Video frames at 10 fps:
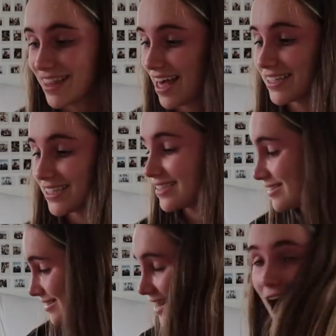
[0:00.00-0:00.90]
That's
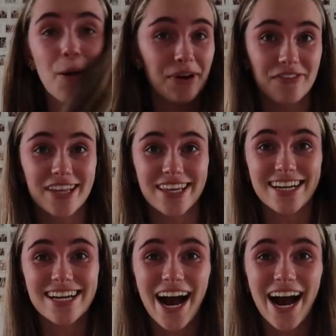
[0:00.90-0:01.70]
now everything.